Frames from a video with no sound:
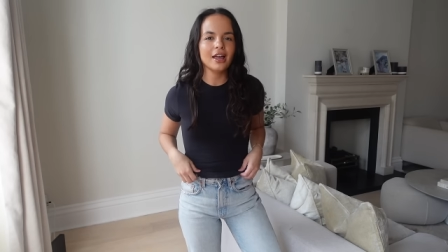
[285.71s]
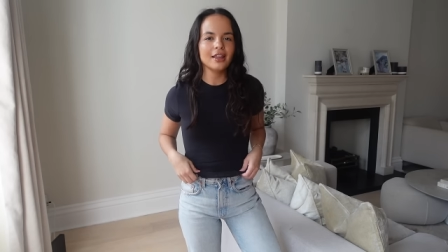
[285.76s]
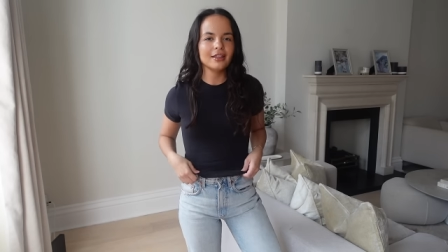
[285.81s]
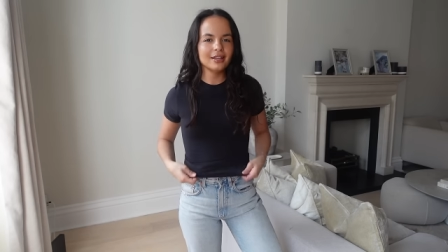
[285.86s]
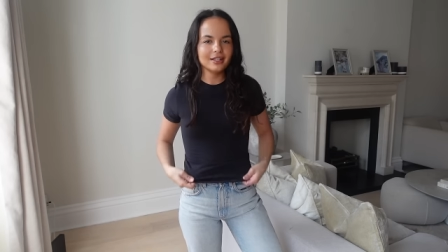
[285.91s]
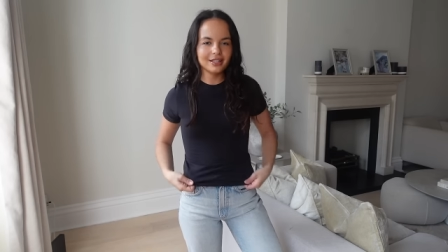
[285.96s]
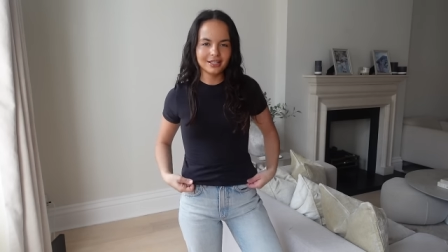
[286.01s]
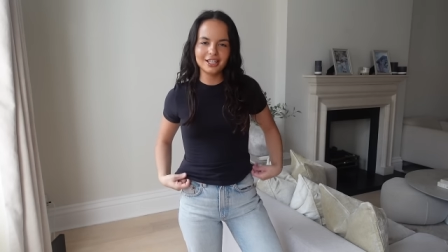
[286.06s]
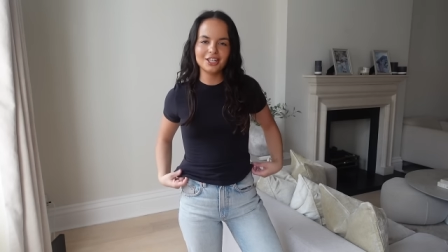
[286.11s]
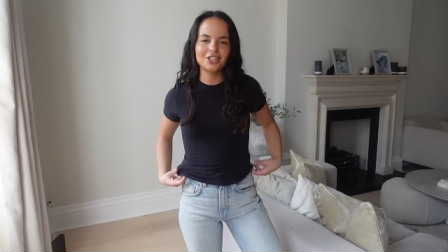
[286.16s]

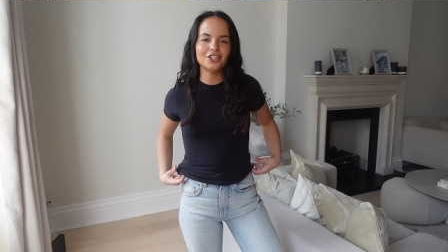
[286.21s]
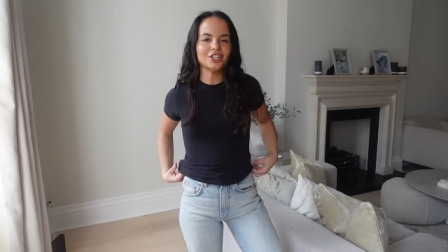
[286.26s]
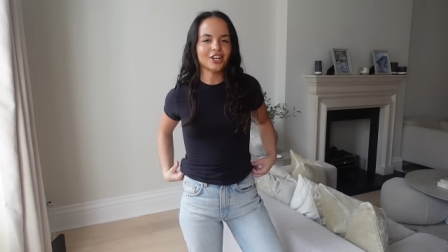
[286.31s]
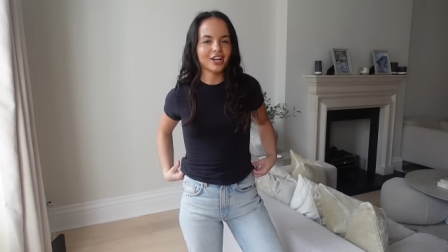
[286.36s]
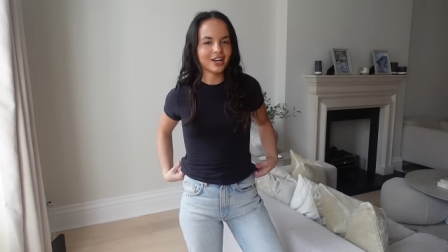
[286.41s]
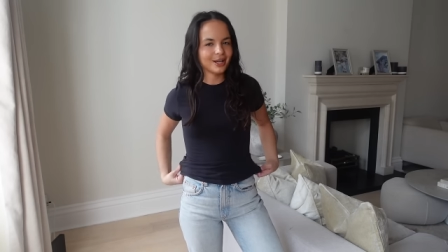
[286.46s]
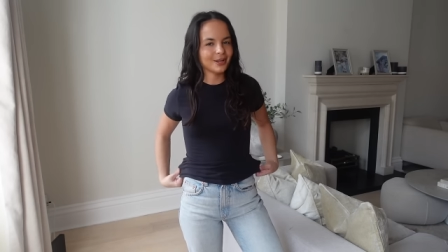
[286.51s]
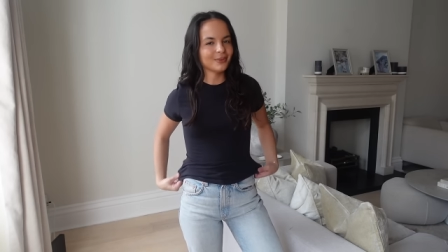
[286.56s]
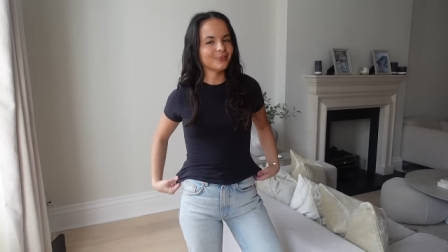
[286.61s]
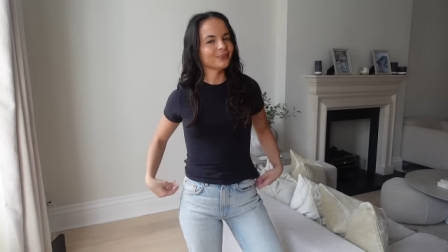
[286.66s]
This
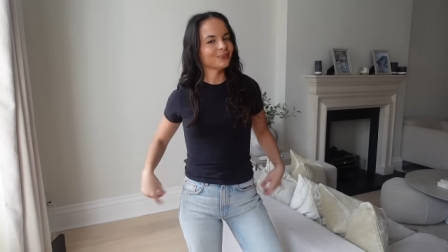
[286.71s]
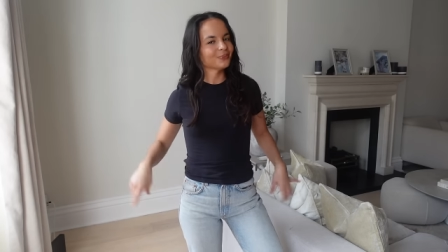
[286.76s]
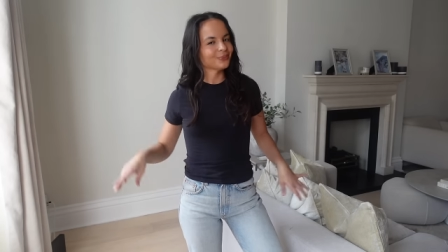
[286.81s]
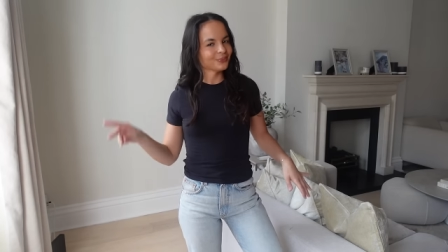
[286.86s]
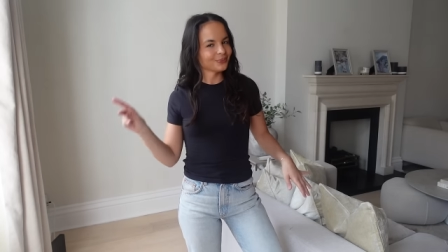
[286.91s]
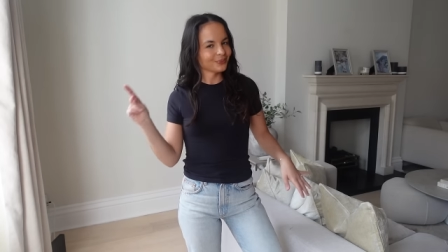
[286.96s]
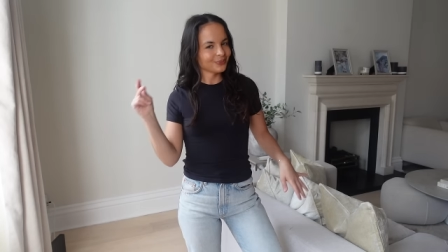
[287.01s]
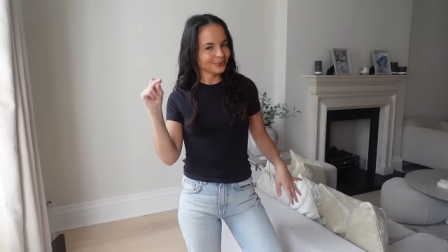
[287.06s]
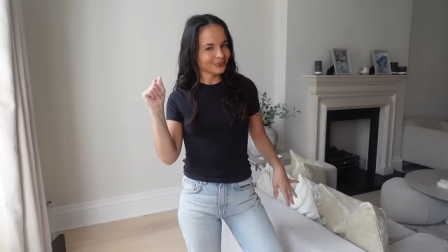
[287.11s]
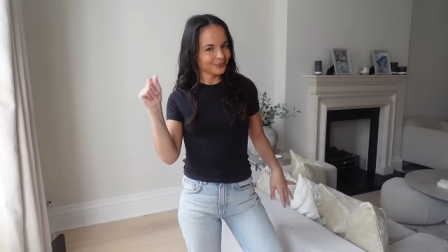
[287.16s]
t-shirt,
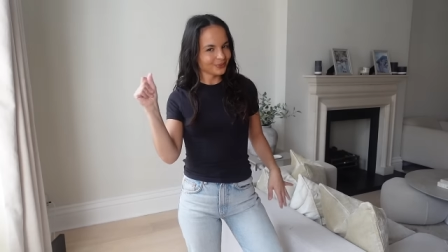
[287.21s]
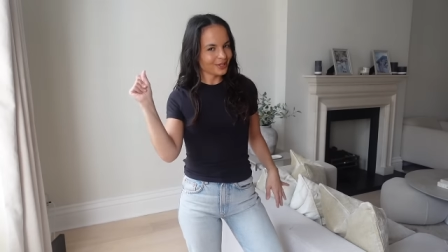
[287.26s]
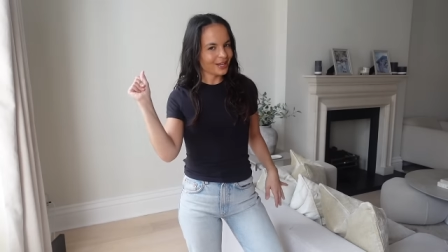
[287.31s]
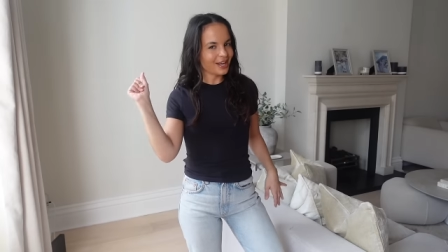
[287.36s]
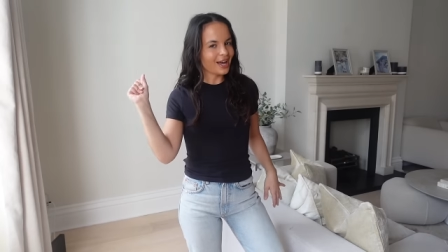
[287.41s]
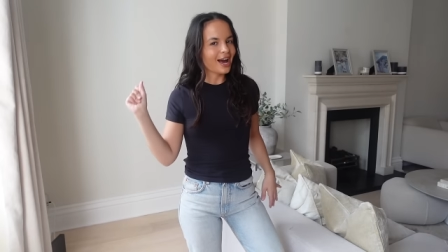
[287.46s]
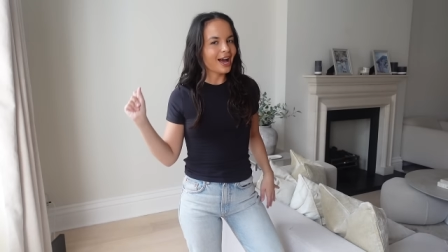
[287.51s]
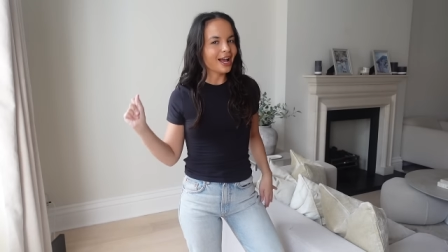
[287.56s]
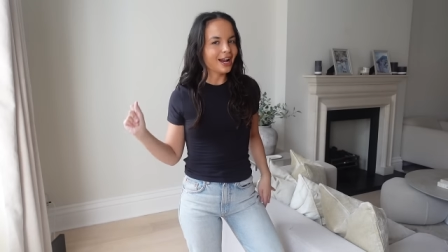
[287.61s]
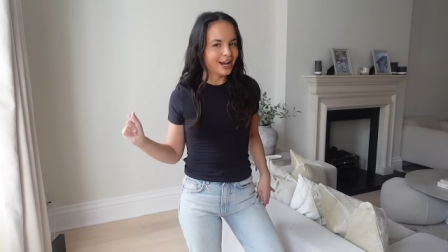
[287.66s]

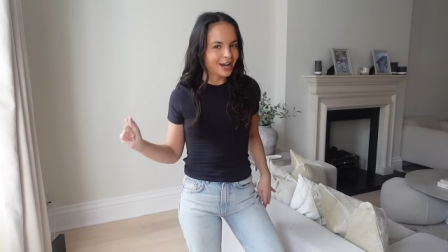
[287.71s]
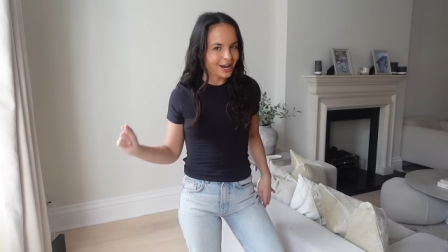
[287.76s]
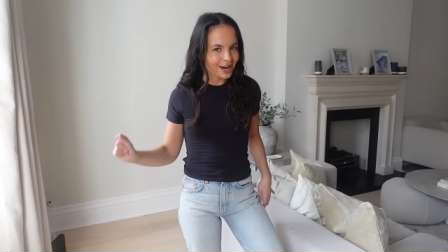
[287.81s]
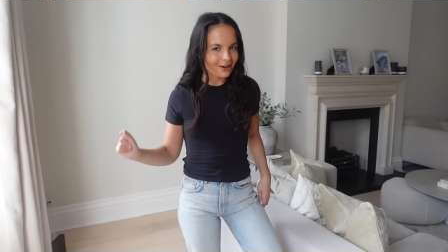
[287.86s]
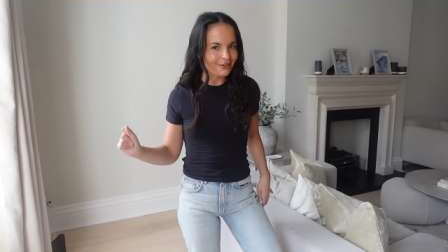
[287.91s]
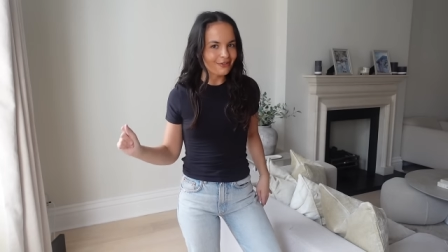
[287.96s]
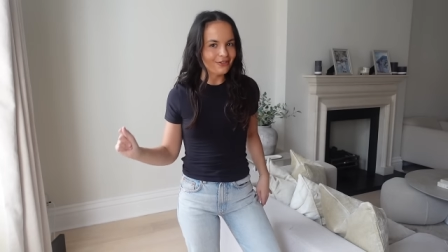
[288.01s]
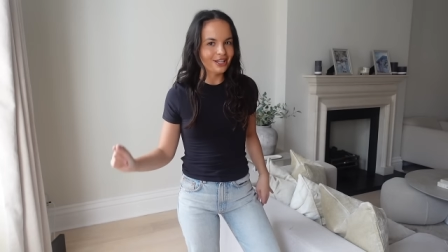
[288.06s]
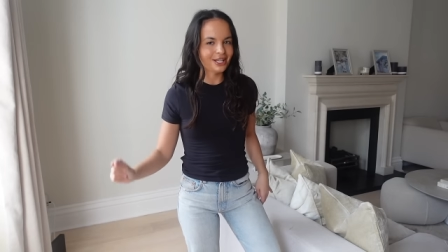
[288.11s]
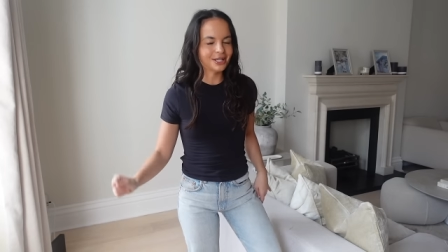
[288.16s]
I
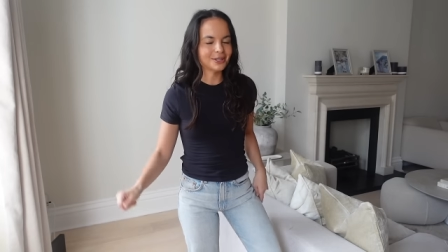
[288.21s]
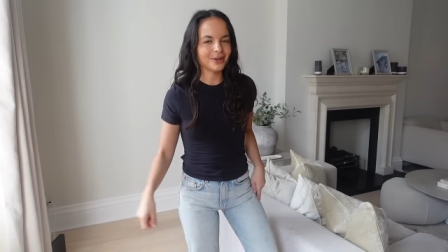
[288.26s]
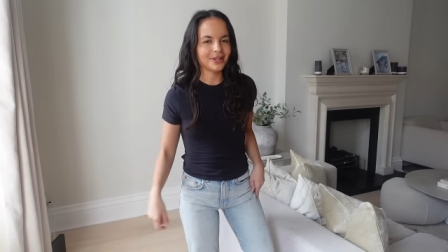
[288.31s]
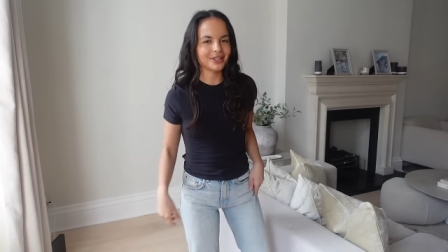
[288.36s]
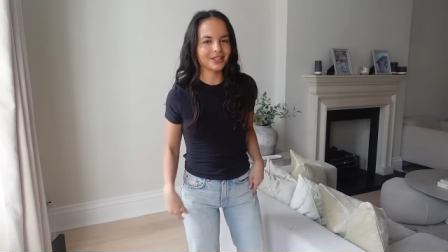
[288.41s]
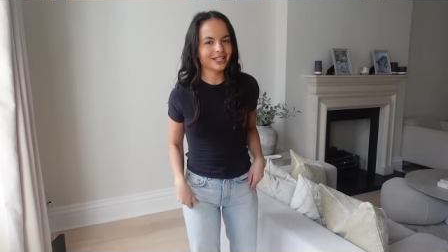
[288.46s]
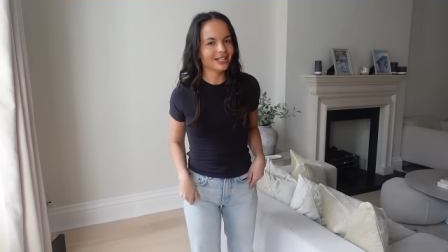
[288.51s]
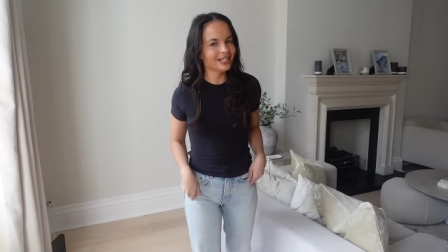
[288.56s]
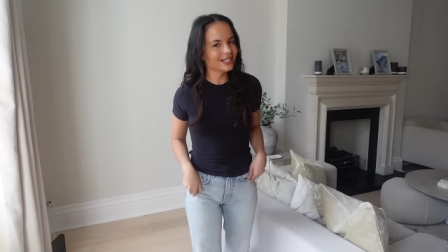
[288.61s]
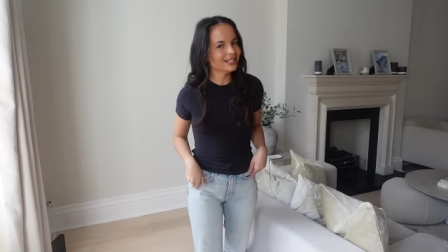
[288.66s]
love this
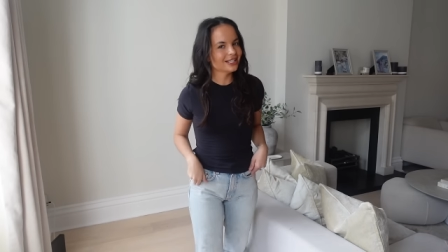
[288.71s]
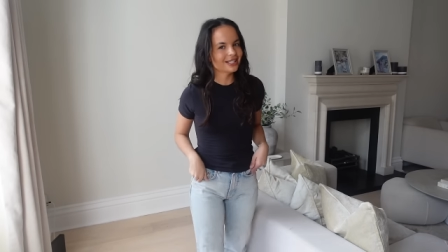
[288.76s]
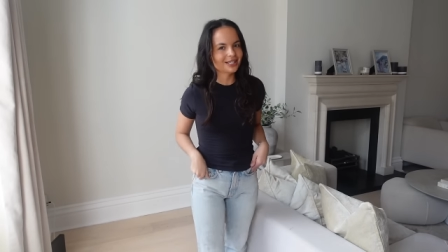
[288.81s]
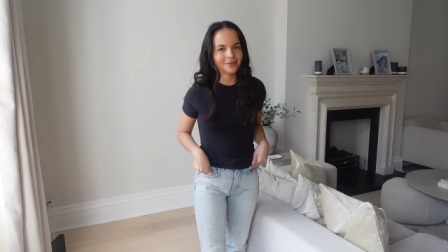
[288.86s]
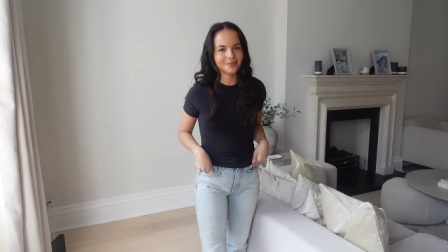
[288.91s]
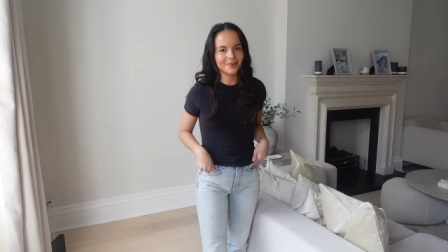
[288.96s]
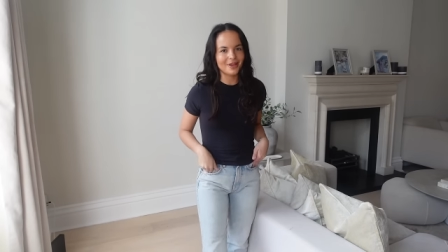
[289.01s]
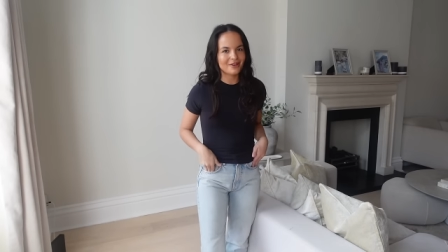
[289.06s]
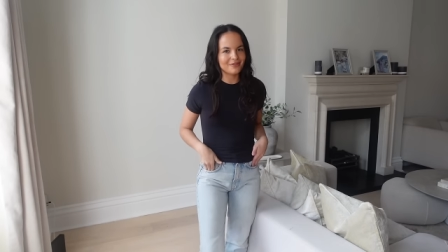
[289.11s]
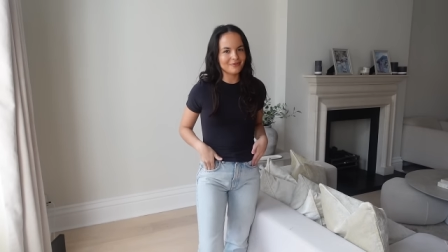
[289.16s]
one. This is a
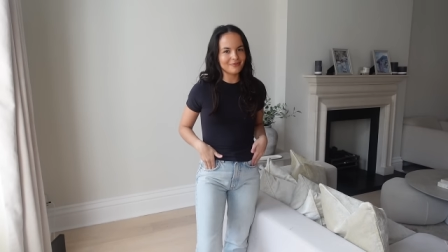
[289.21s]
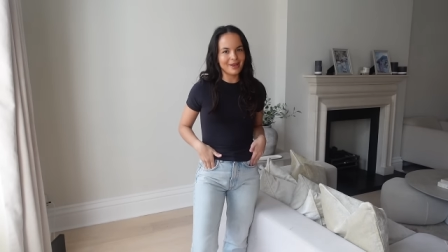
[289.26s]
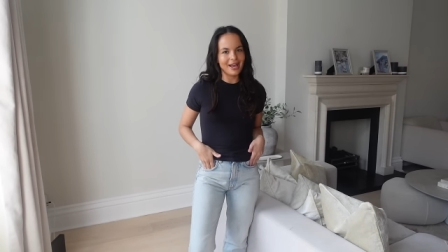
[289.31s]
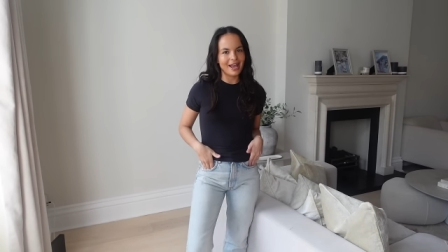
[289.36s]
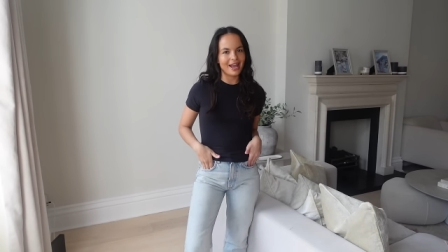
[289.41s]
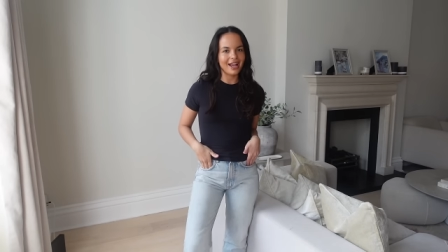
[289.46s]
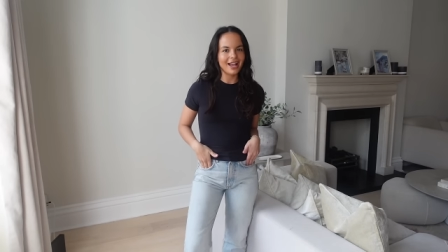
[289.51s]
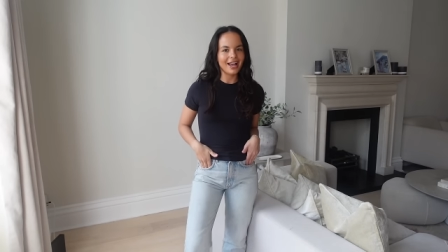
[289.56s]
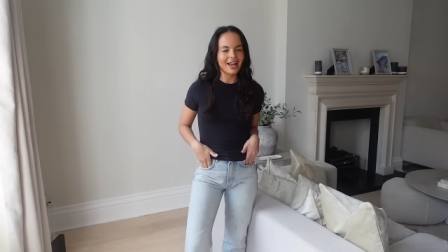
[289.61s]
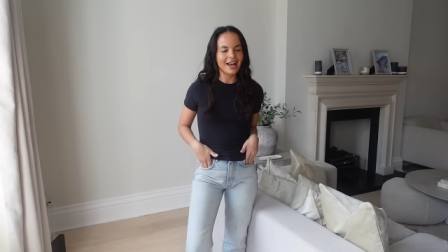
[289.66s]
bit of
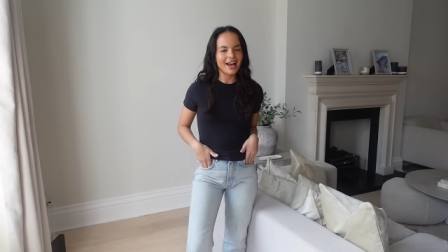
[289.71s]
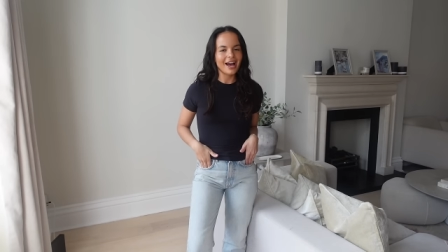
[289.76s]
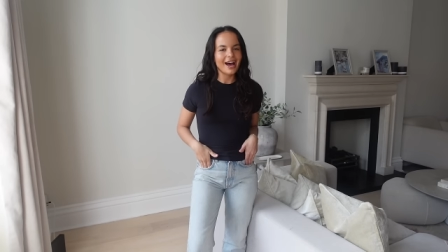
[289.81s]
me.